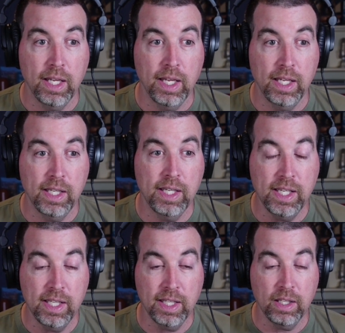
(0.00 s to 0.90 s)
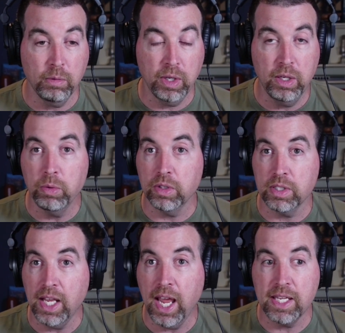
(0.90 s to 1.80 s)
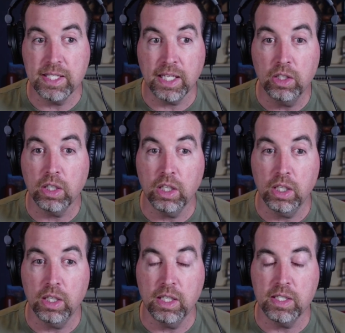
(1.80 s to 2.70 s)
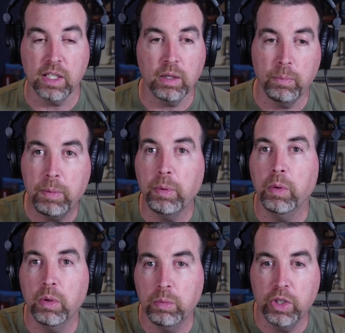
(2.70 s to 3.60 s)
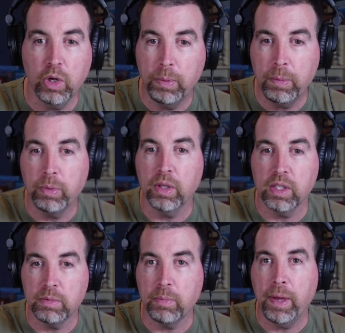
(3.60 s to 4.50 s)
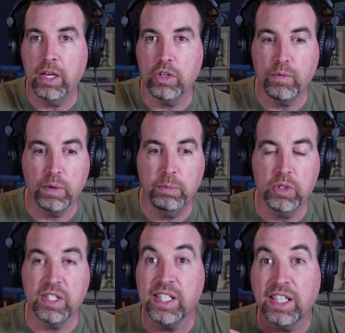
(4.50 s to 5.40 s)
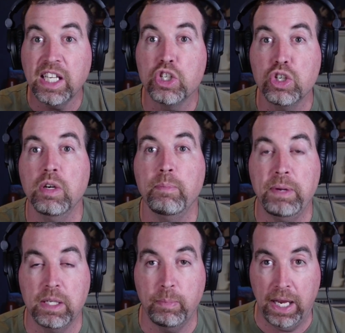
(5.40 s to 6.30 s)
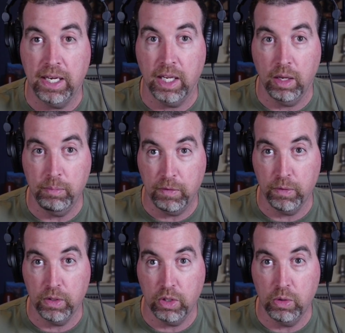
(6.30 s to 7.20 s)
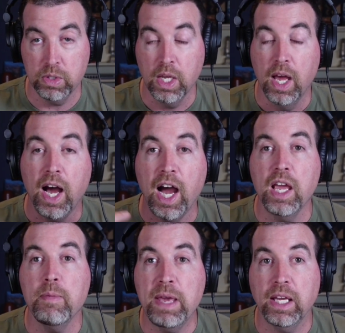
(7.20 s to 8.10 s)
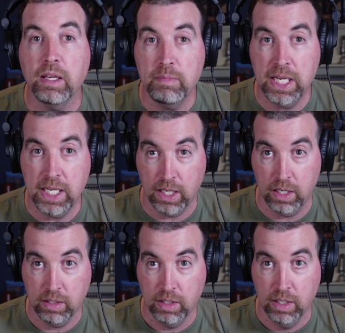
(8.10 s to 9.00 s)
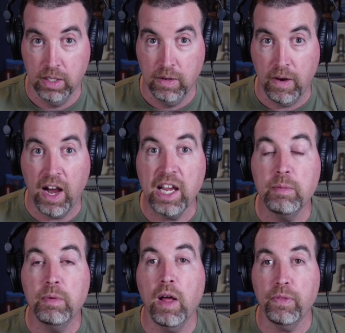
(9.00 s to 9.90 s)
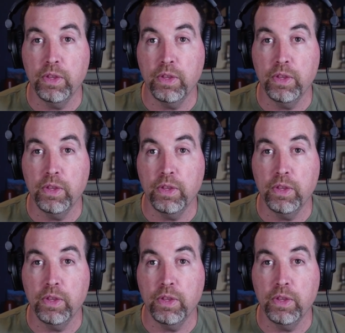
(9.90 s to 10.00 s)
he will say, he's like, look, he's like, people depend on you for the news. He's like, they shouldn't be depending on me for the news. I am a comedian. I am not the